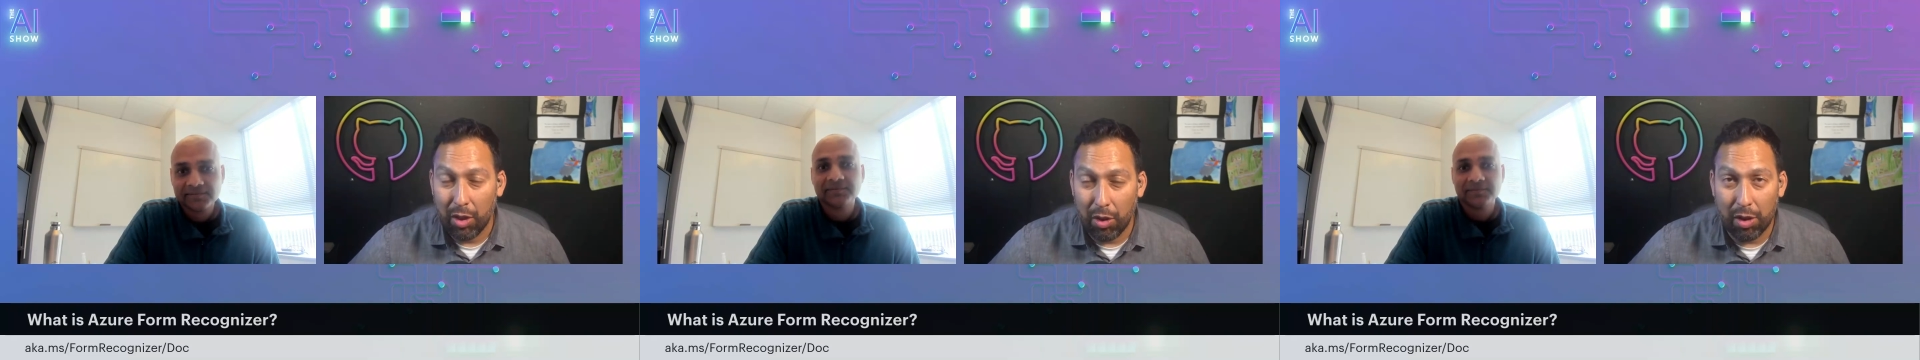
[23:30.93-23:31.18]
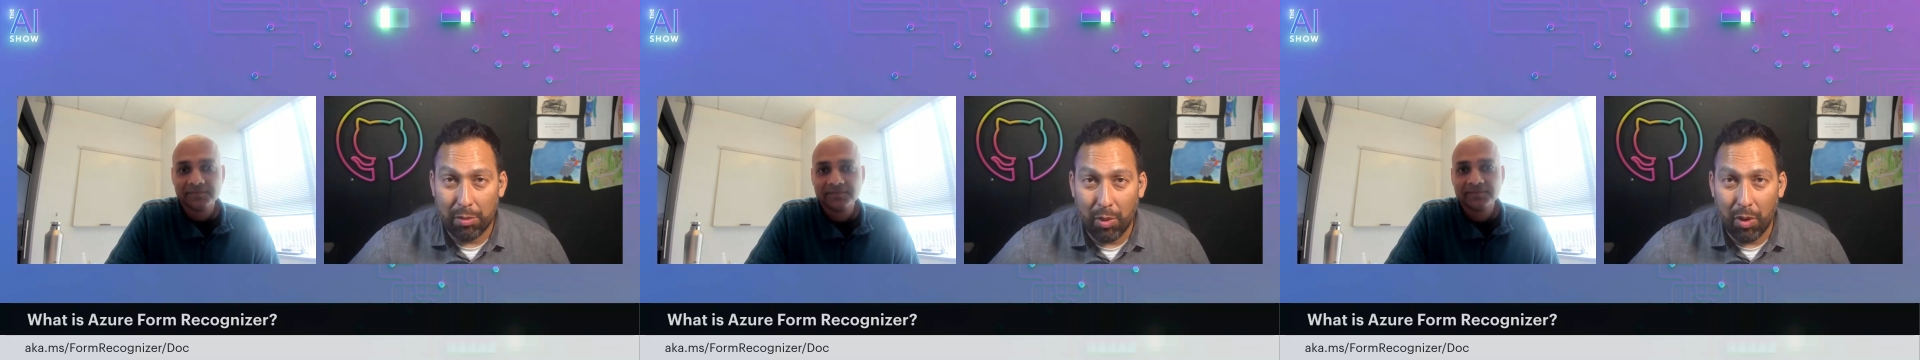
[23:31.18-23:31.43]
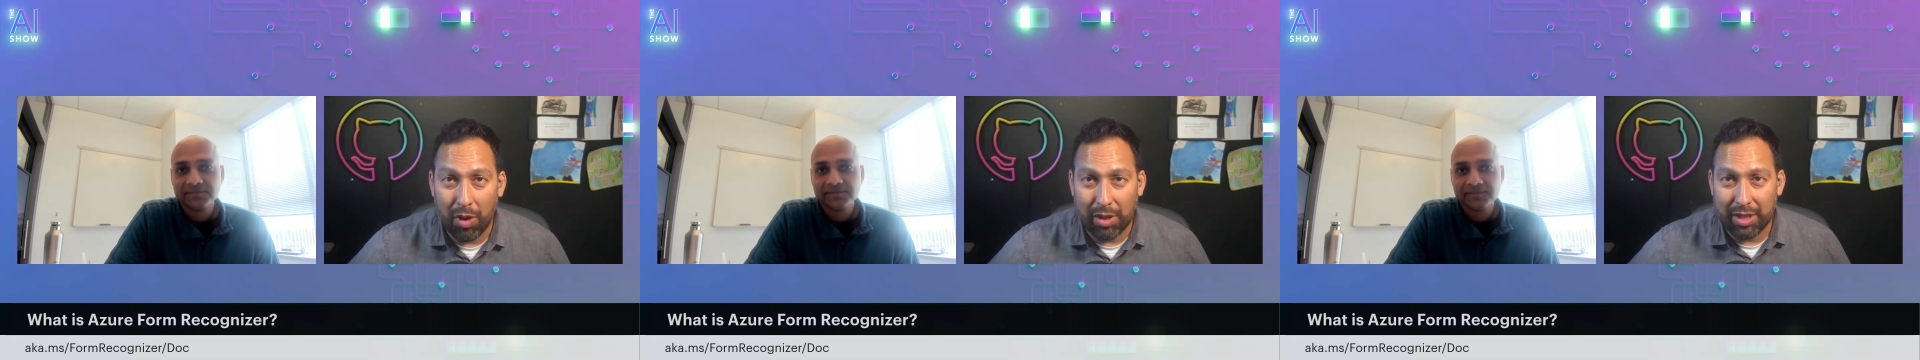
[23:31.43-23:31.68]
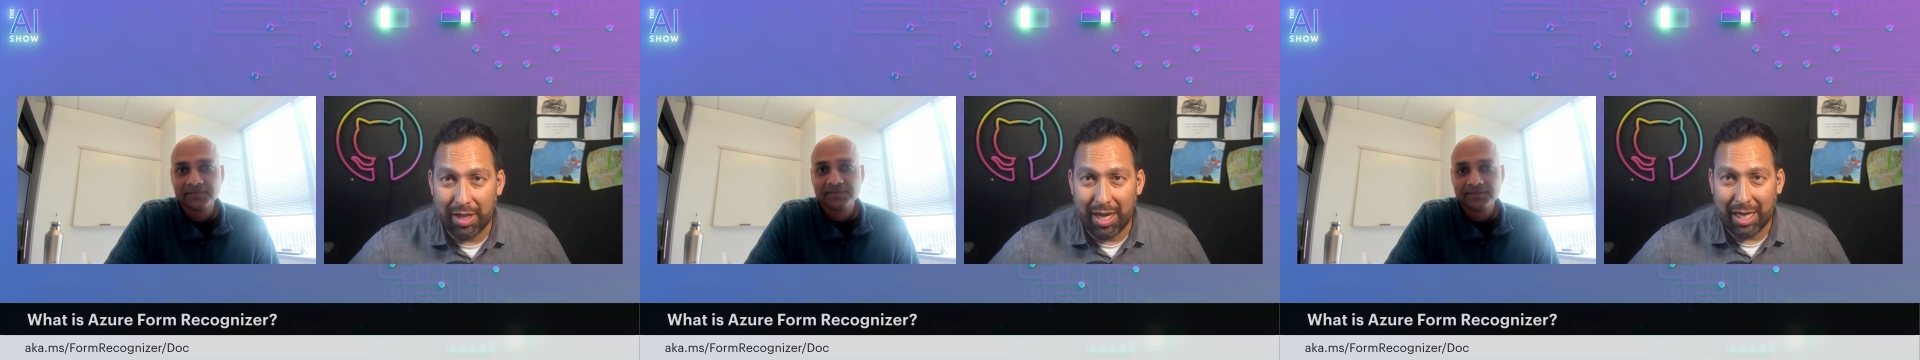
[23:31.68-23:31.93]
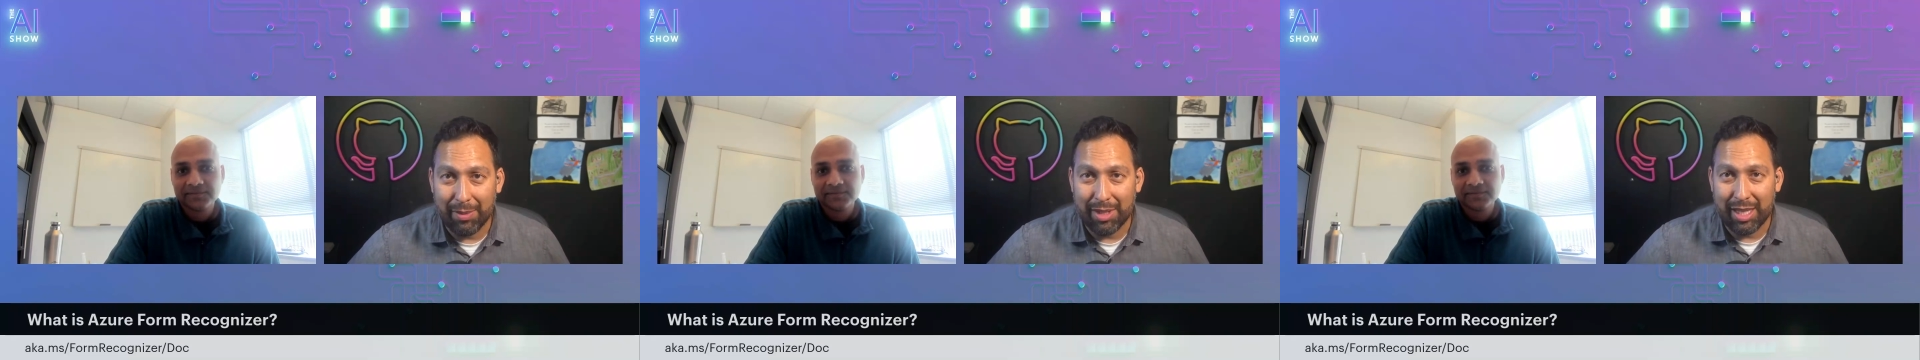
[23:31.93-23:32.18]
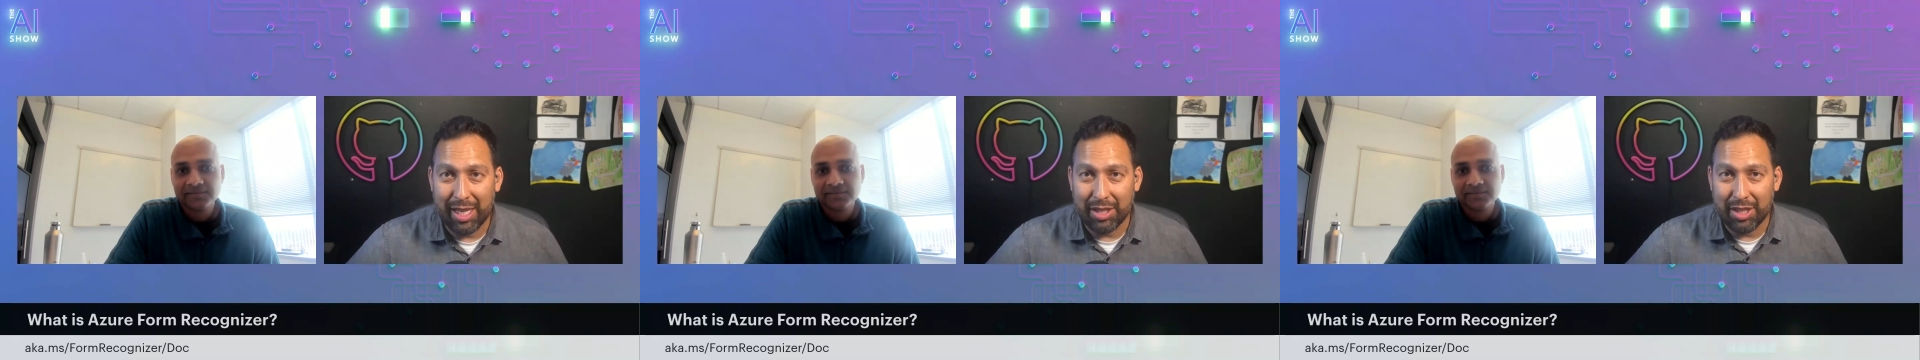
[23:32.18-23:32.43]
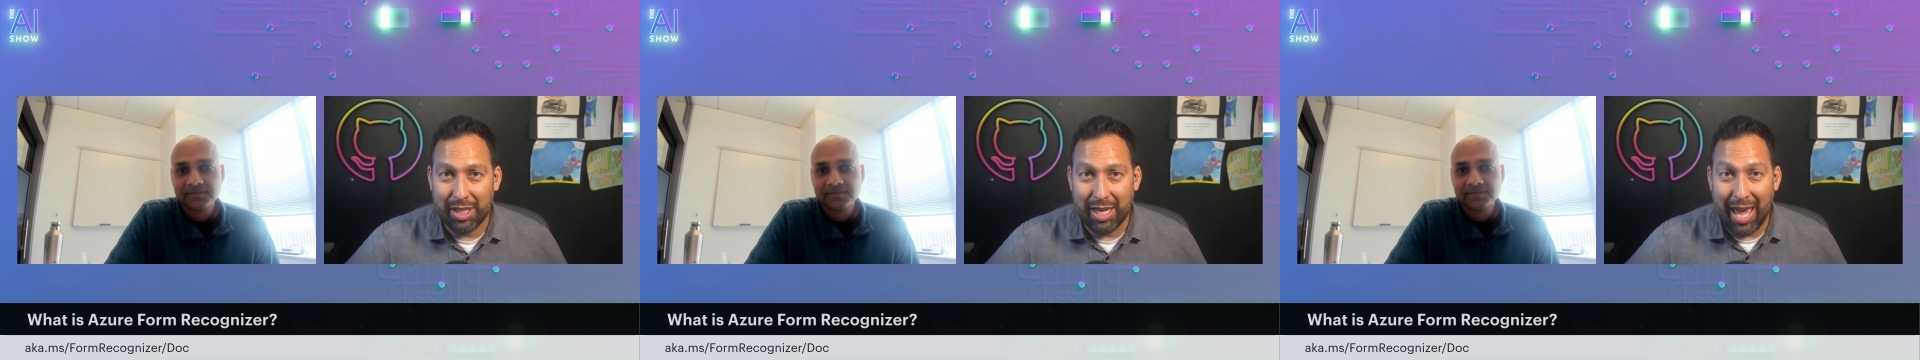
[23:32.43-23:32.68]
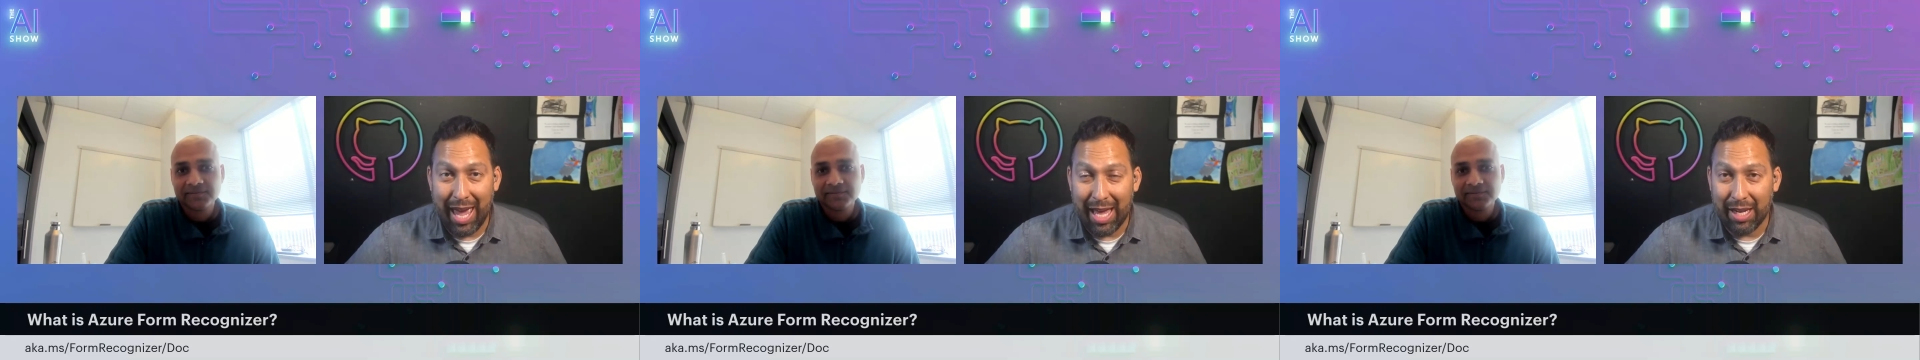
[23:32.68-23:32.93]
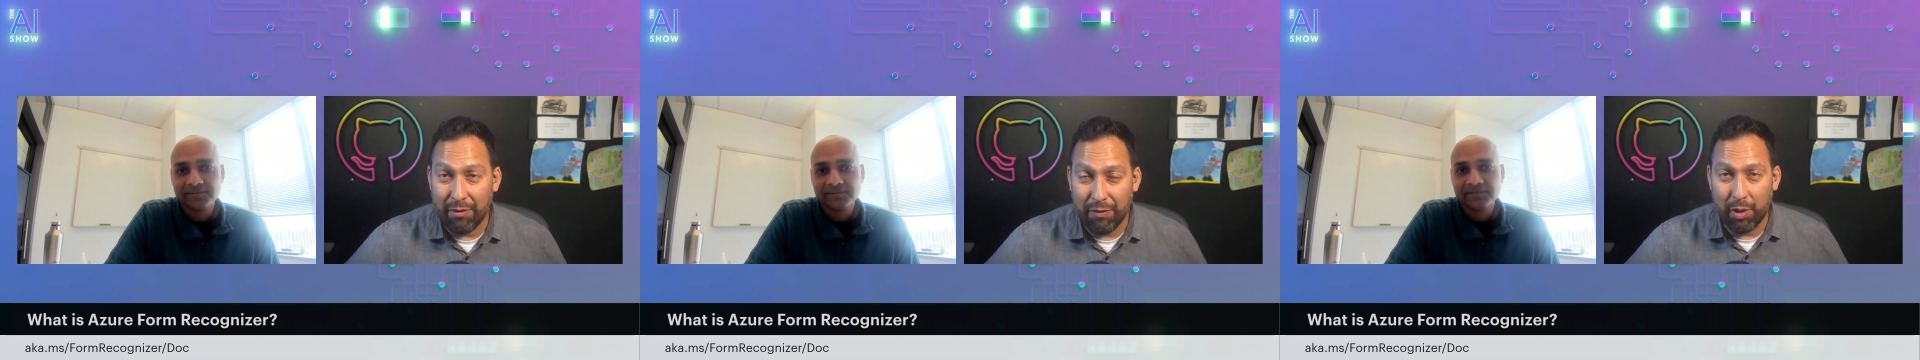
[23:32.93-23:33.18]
Speaker 1: learn more on the documentation. And if